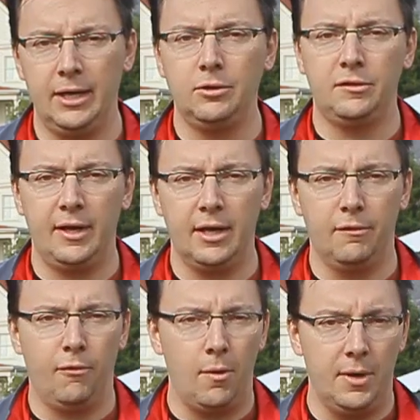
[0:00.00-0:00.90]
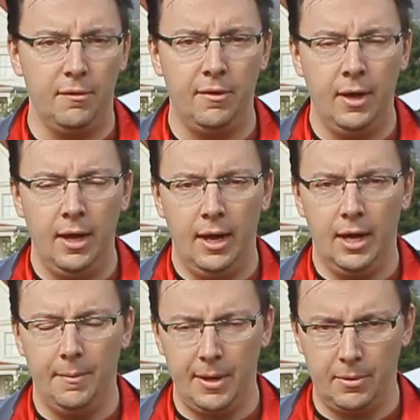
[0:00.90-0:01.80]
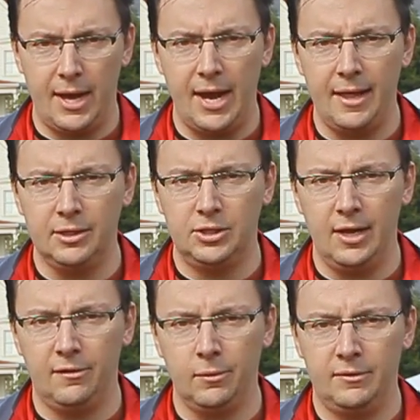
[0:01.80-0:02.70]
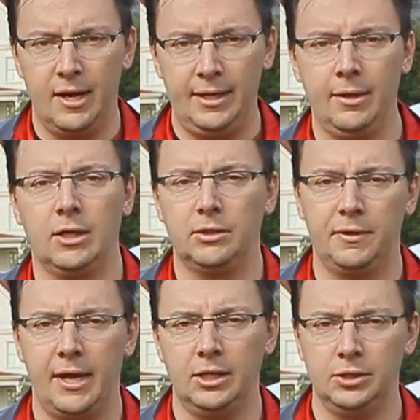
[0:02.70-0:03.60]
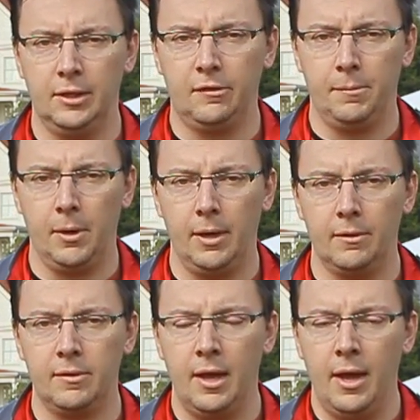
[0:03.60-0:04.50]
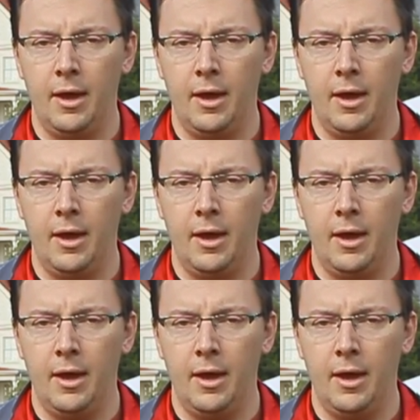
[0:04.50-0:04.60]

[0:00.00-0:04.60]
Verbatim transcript: interesting and informative, and I'm uh, glad I had the chance to attend the electrification experience.